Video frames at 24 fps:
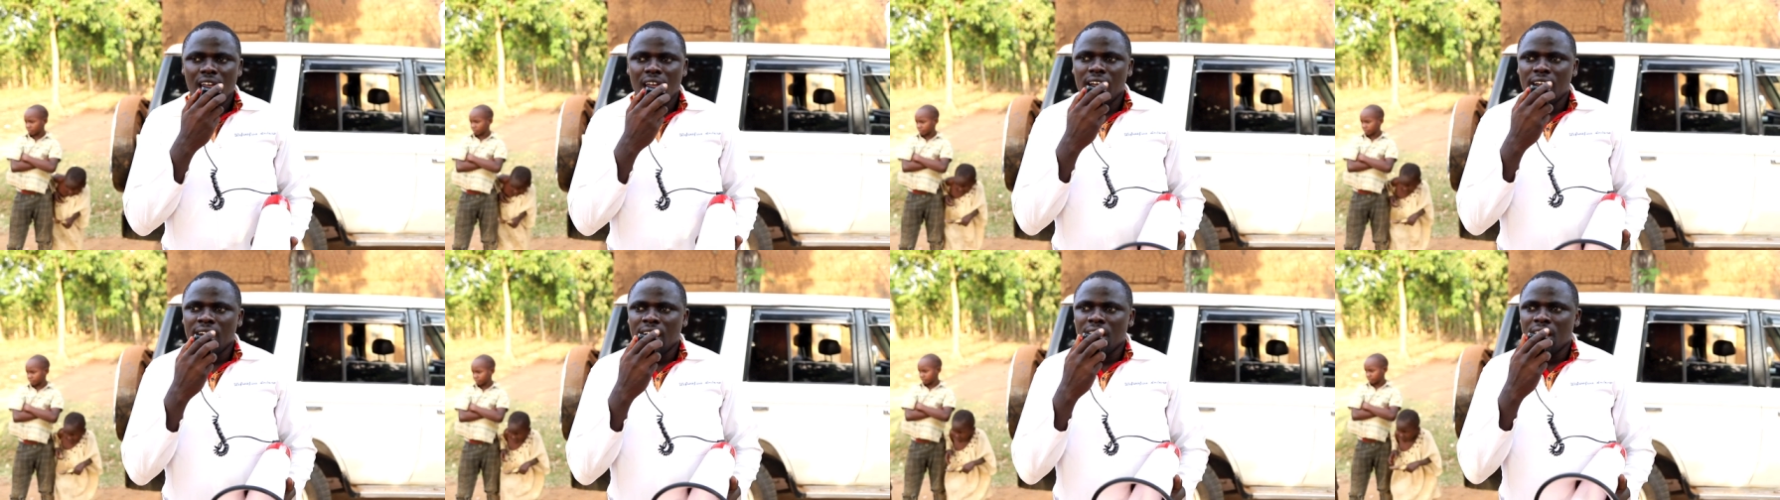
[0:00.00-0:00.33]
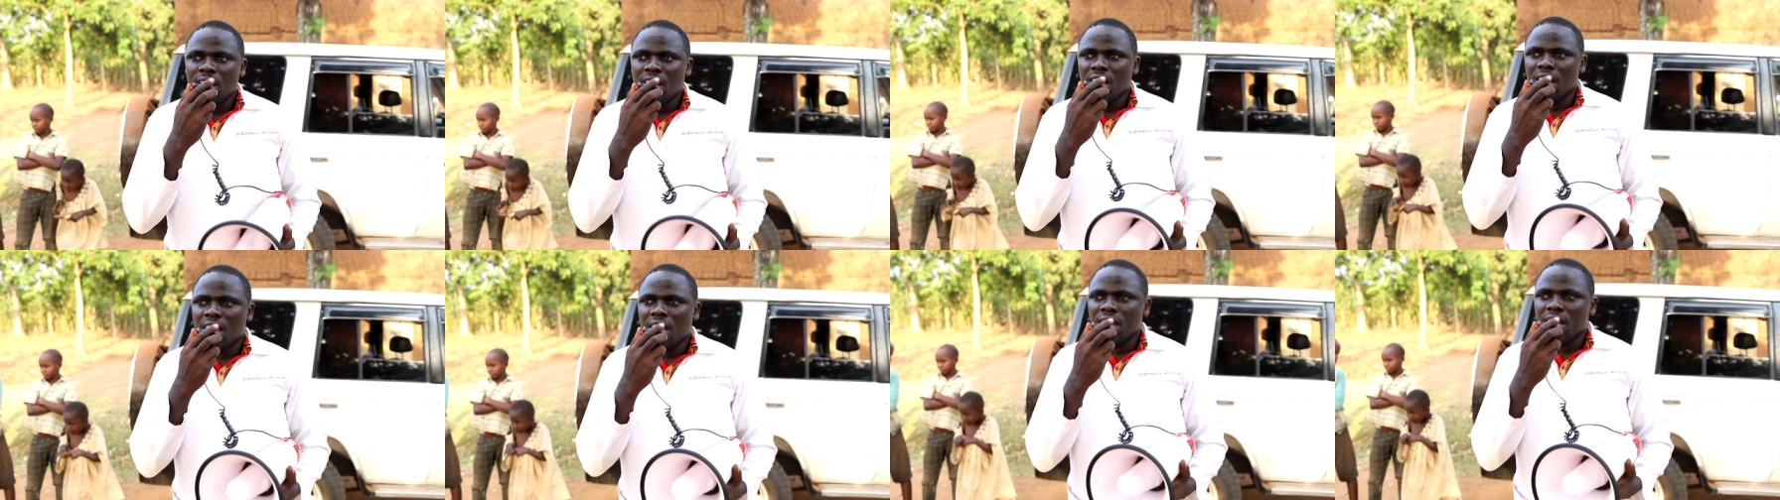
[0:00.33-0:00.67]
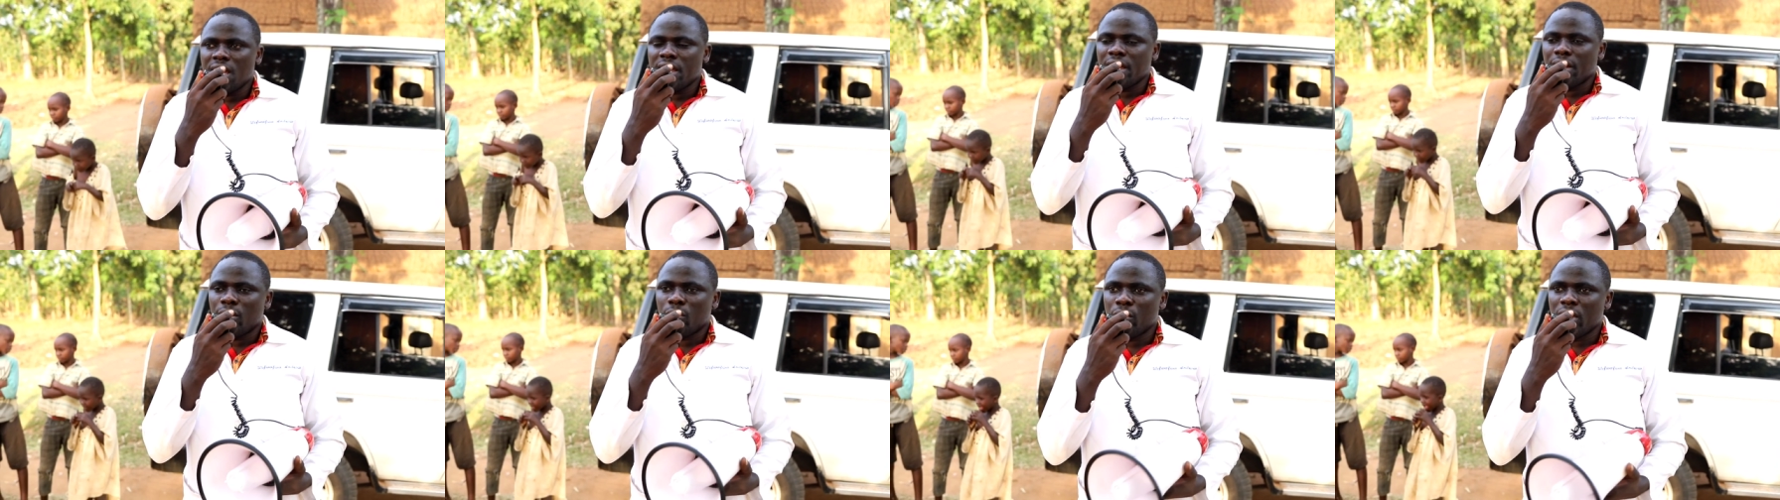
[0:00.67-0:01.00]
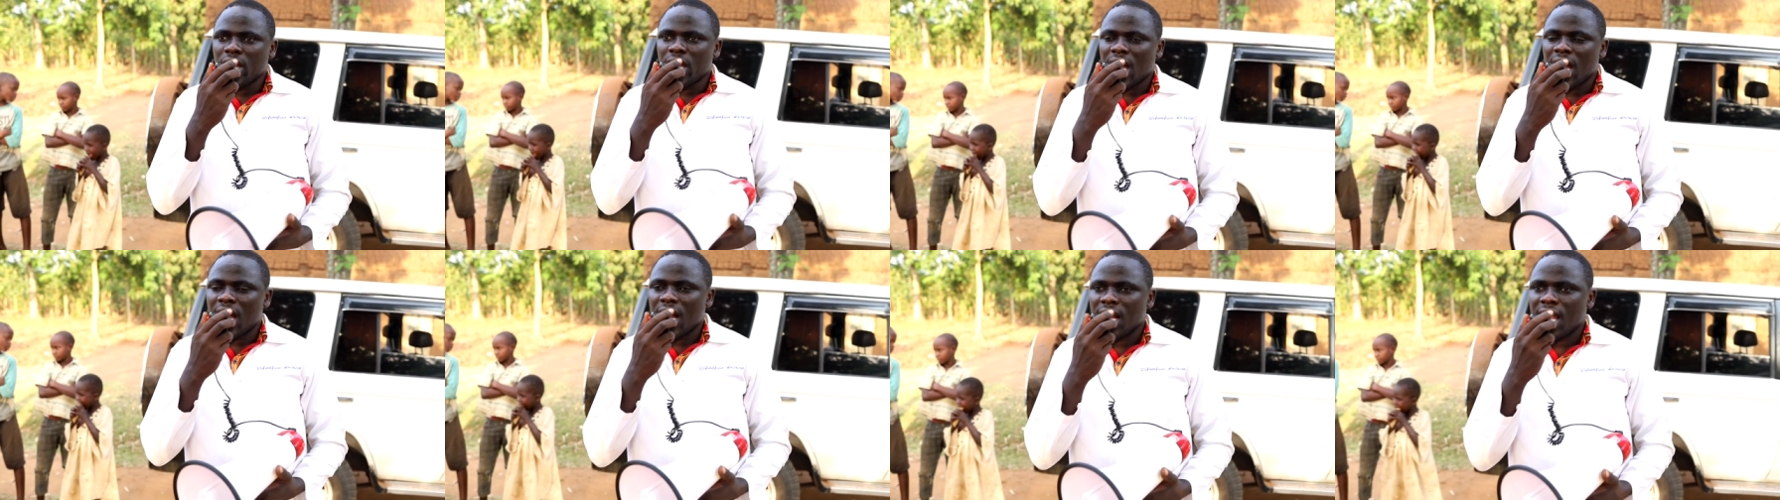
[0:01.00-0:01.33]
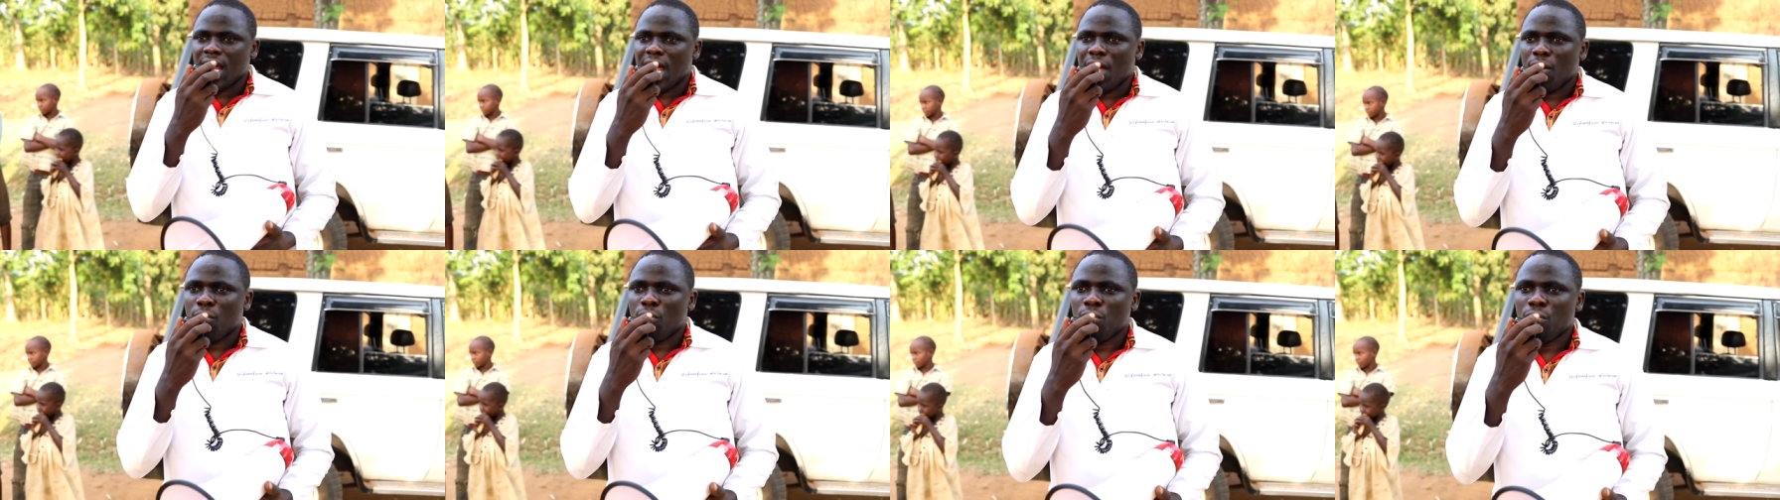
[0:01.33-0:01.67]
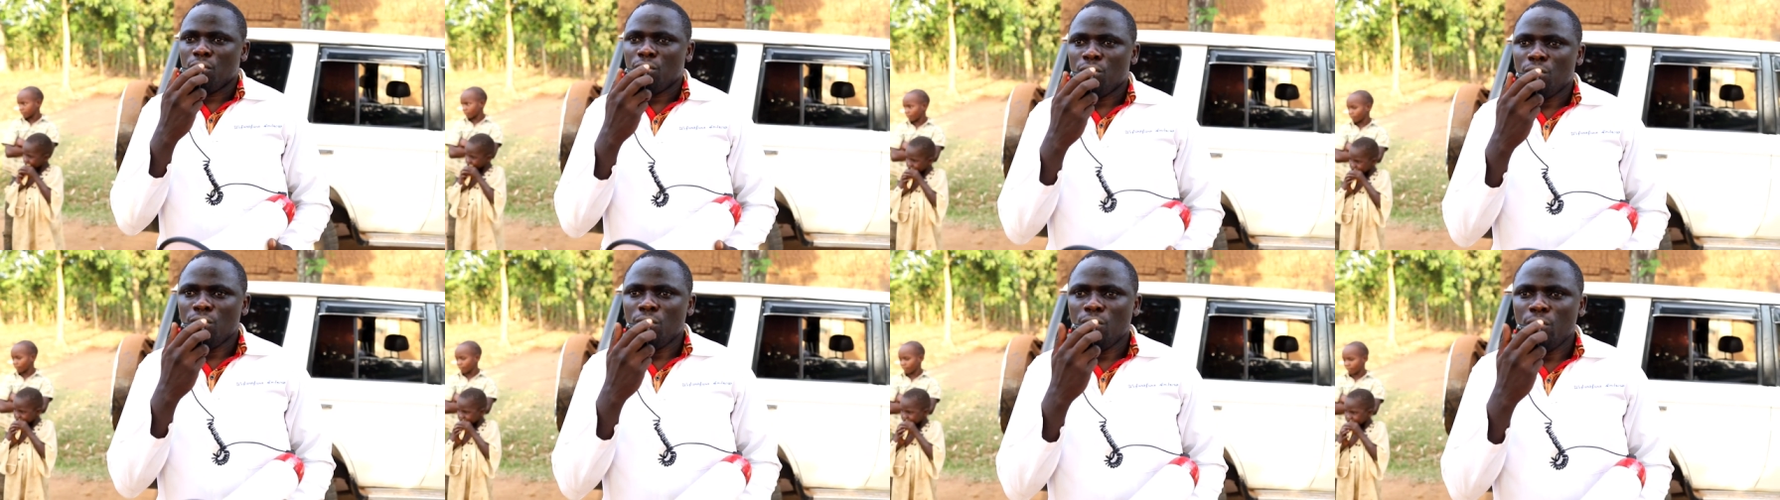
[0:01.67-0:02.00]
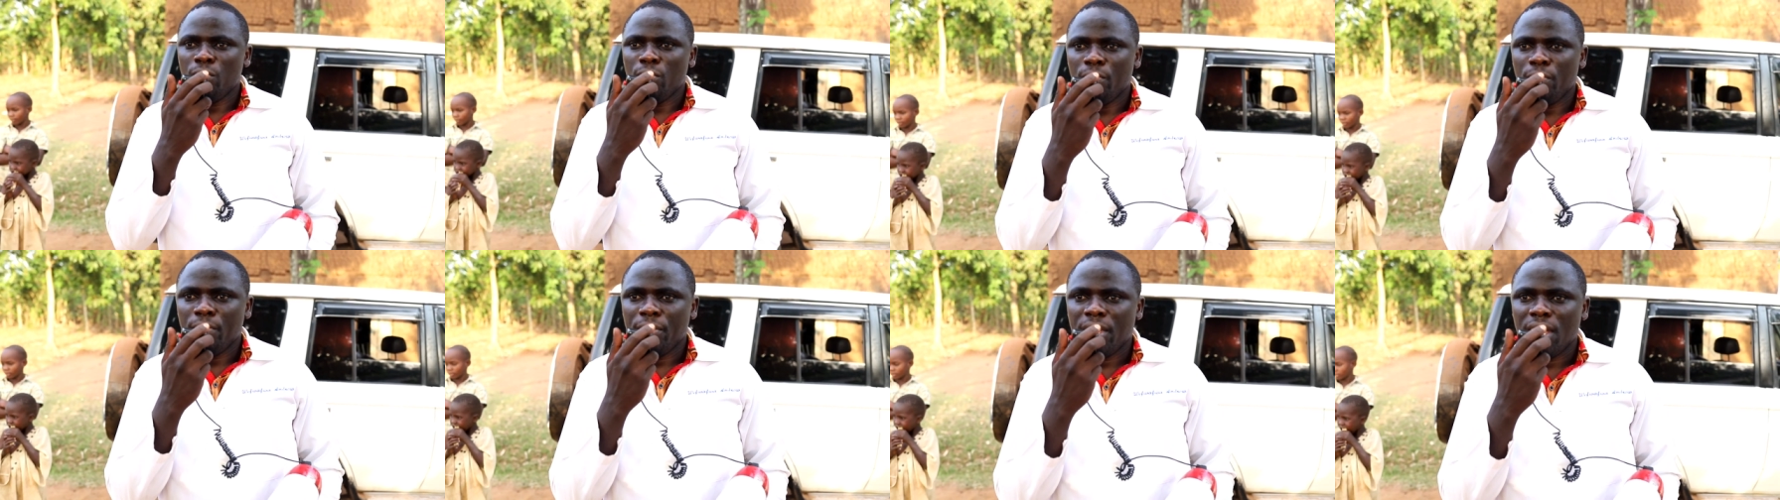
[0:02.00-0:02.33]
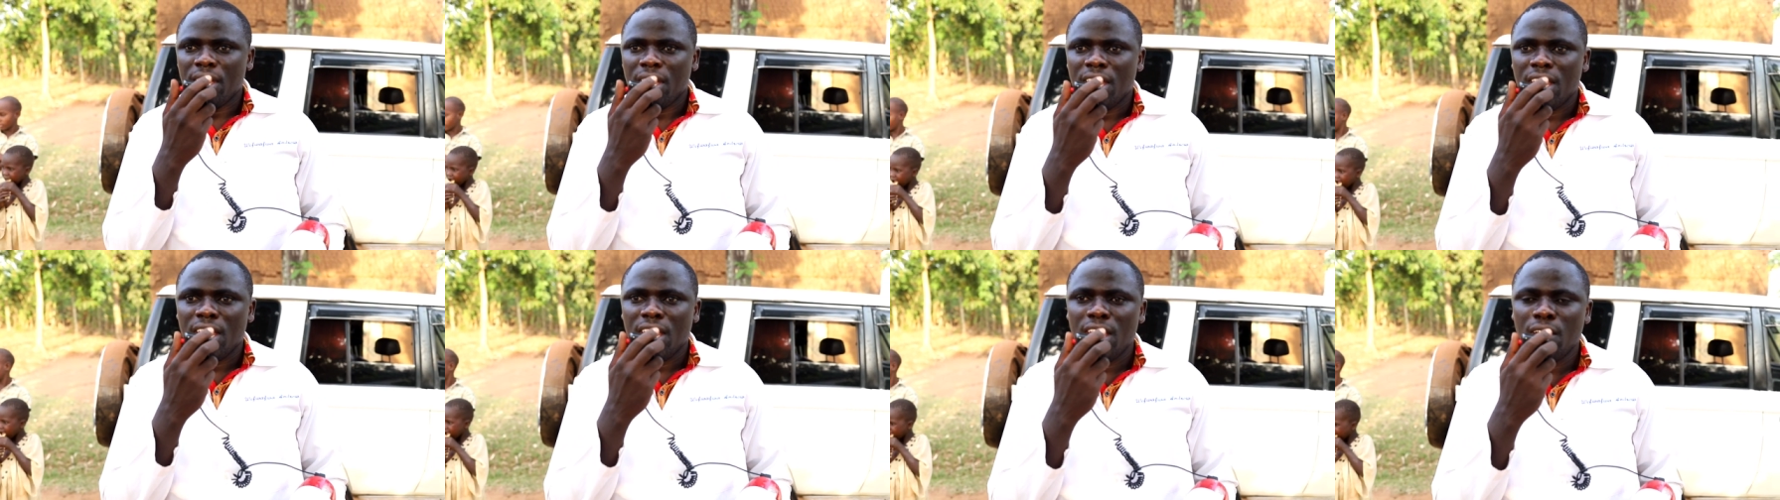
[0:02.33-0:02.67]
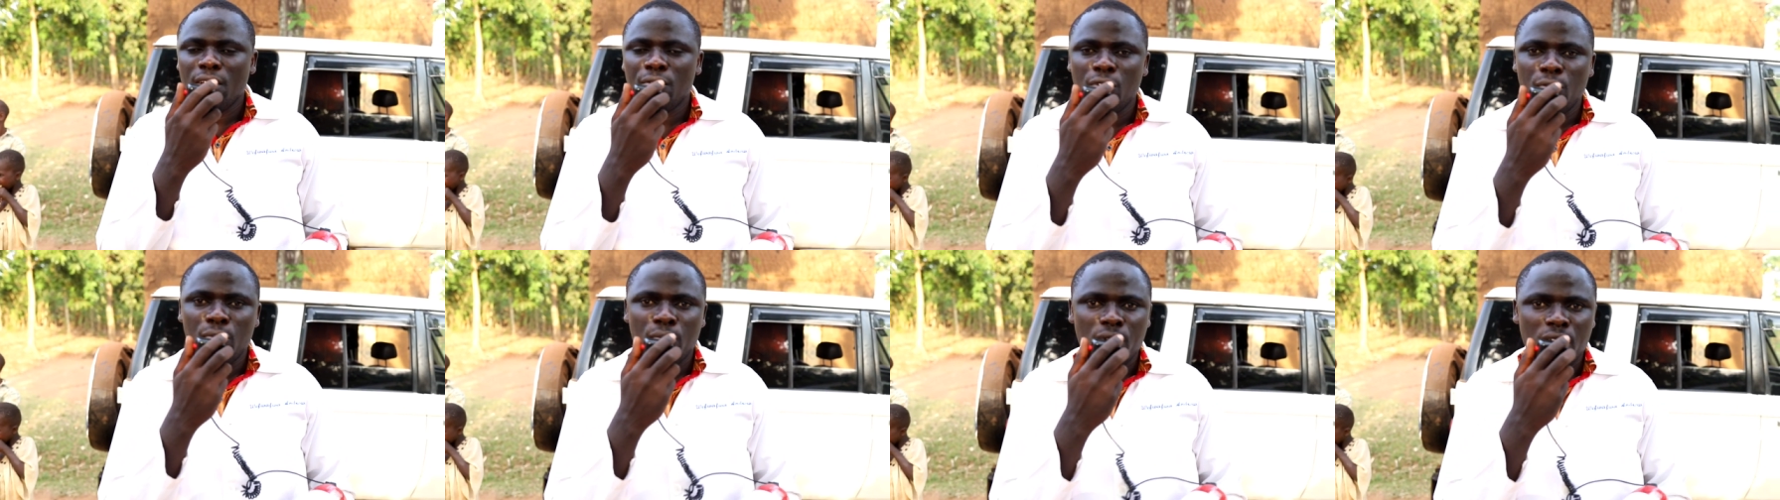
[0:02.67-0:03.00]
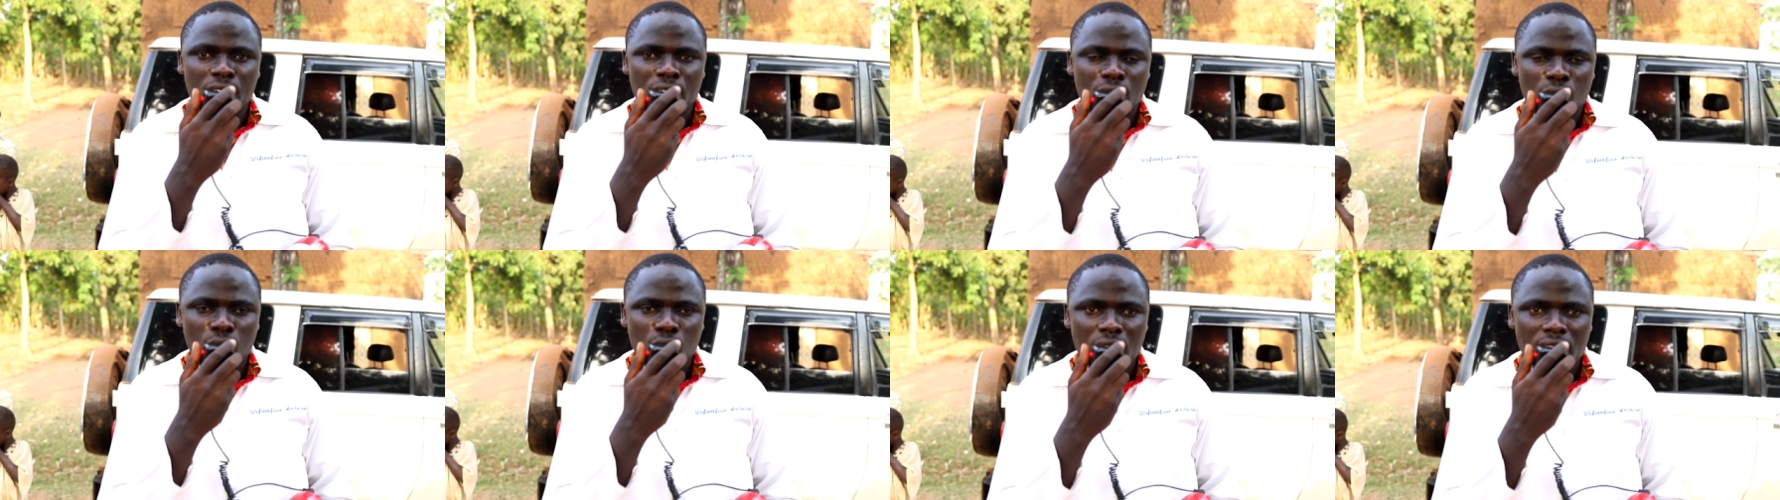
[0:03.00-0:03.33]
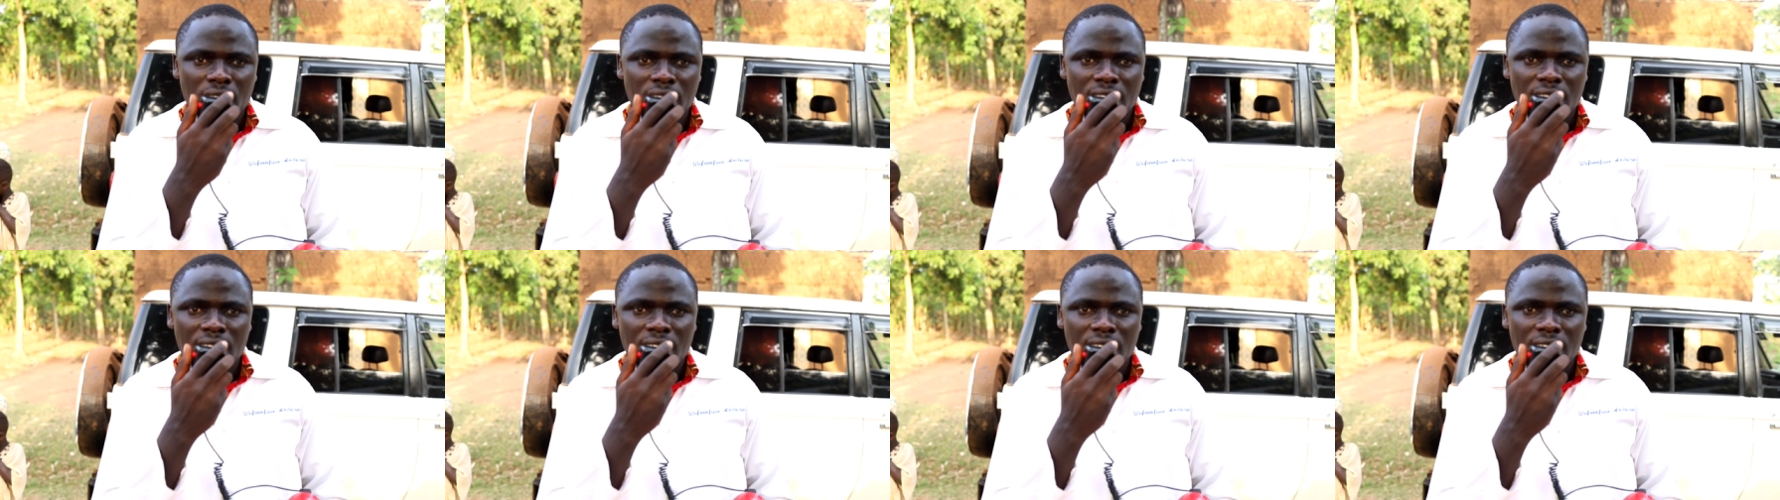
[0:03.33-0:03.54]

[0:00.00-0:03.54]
We hope that uh, these interventions will really help